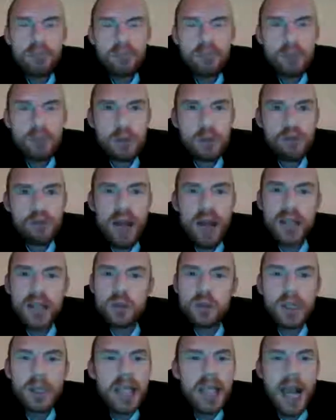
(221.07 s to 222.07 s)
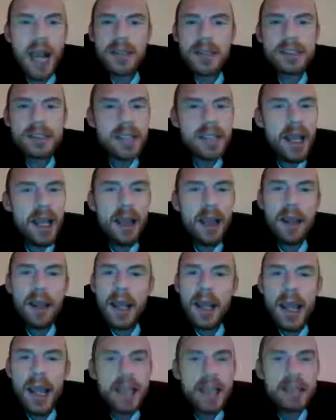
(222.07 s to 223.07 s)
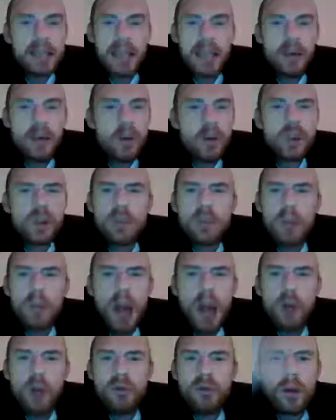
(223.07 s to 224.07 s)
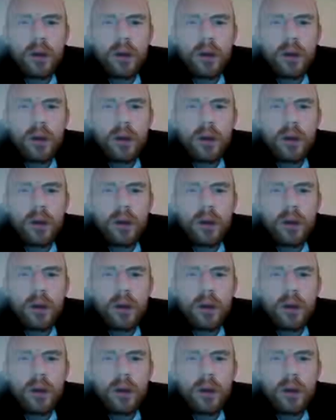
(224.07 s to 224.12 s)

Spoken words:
depressed, with cancer, etc. We'll just plow through